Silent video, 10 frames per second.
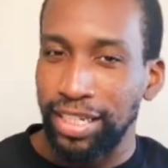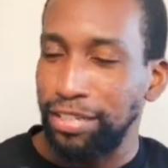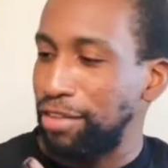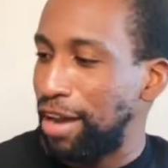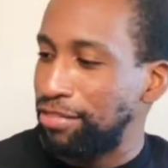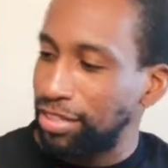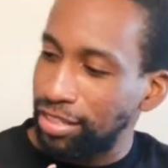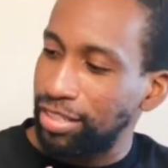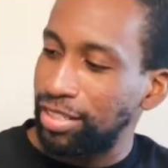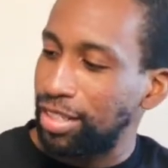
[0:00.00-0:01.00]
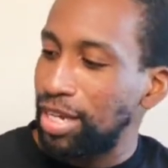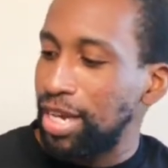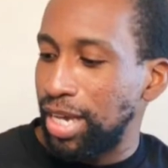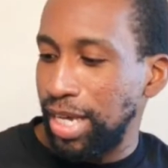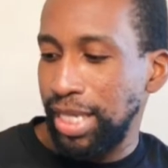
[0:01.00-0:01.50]
and travelers
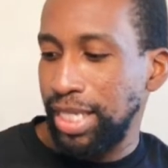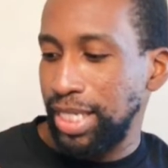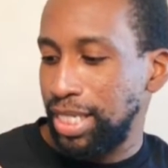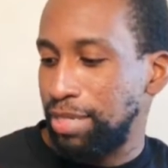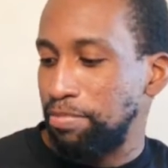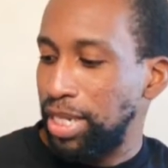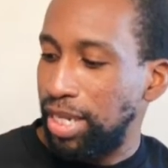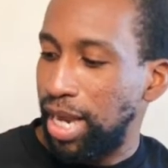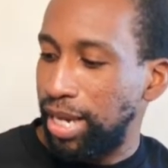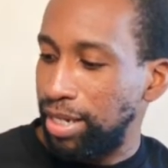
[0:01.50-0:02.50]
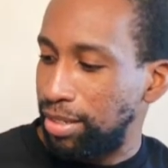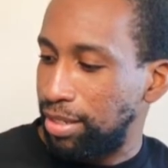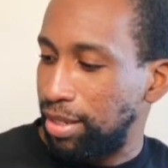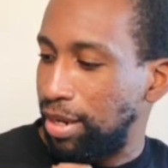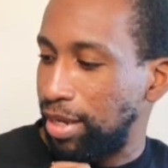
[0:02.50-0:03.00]
is Midnight,
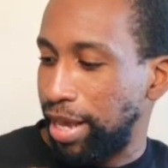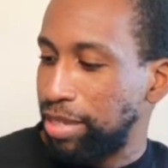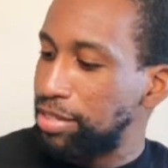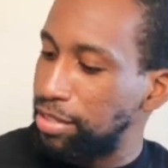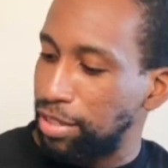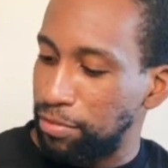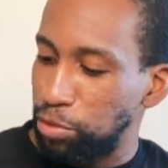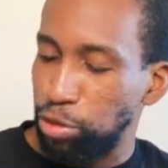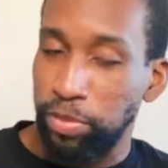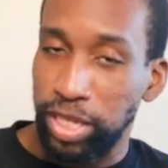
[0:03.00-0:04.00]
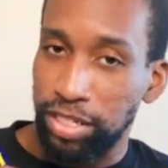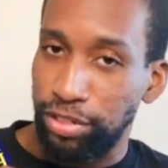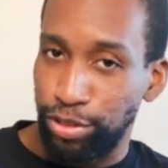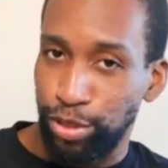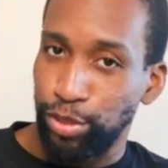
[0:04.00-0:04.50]
A Gangster Love Story by
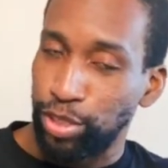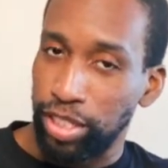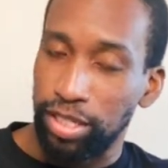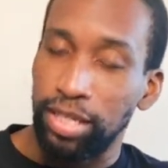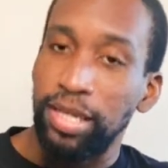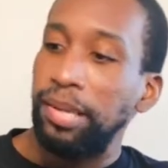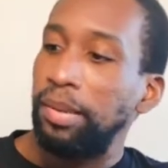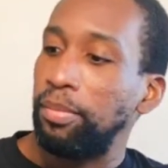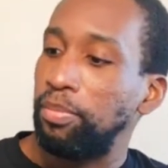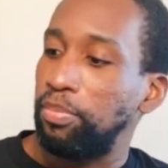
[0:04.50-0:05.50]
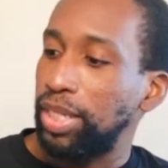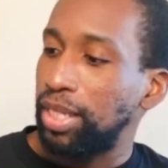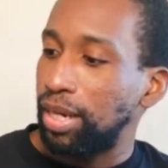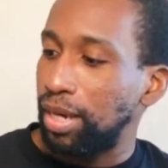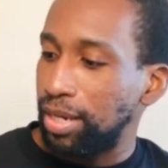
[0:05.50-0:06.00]
Sister Souljah
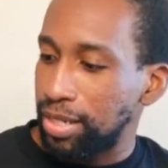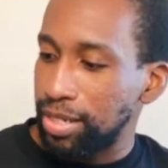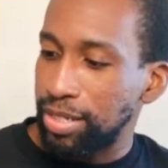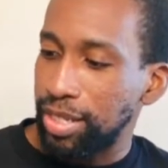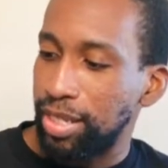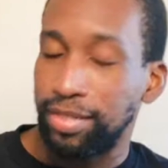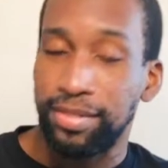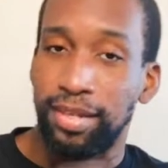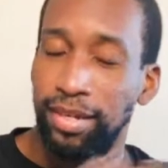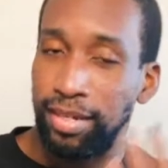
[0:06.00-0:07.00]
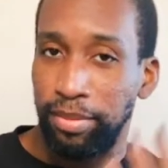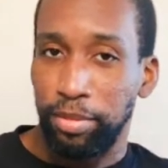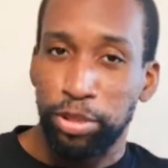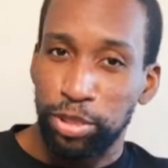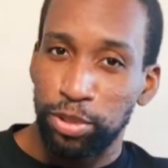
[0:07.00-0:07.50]
because it is an
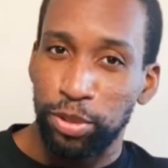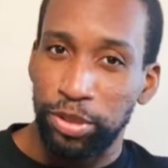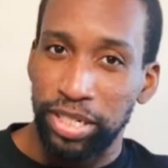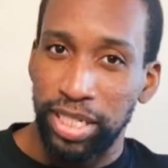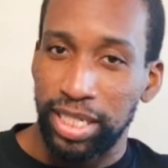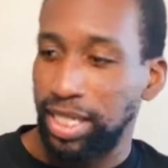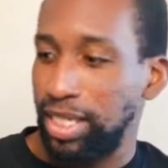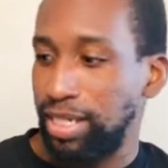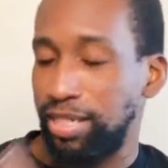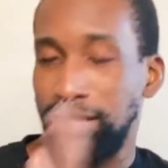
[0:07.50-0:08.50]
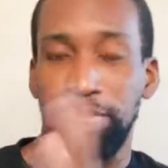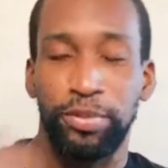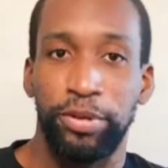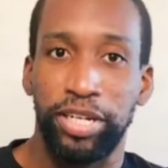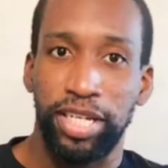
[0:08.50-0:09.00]
immigrant story. It is the
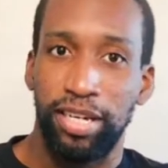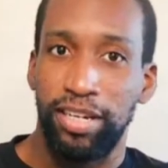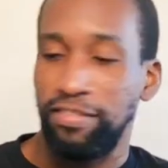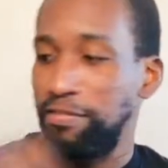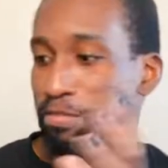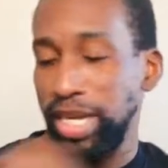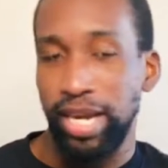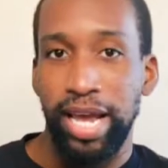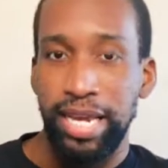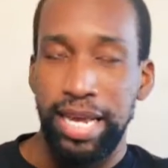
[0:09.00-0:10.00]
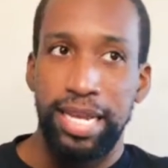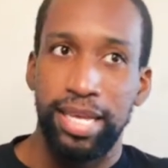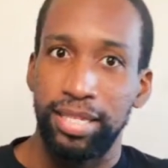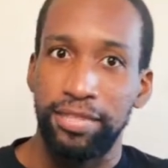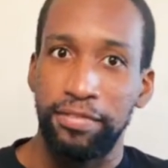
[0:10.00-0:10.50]
story of Midnight and
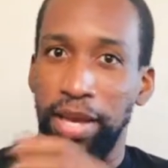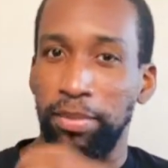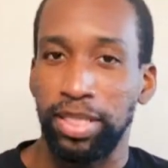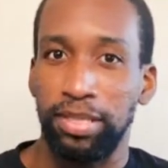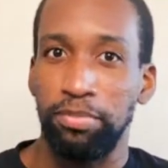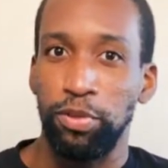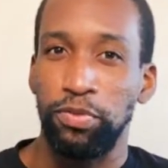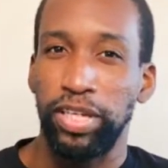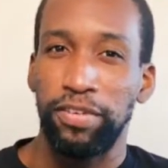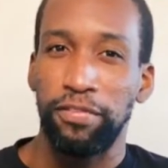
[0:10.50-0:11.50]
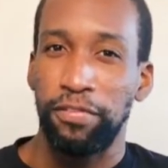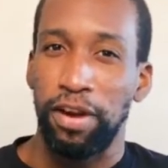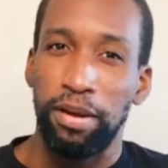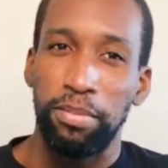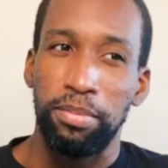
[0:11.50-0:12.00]
his family moving
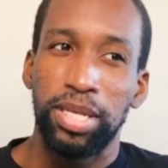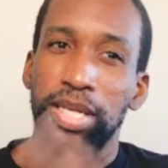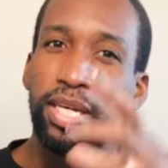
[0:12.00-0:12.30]
from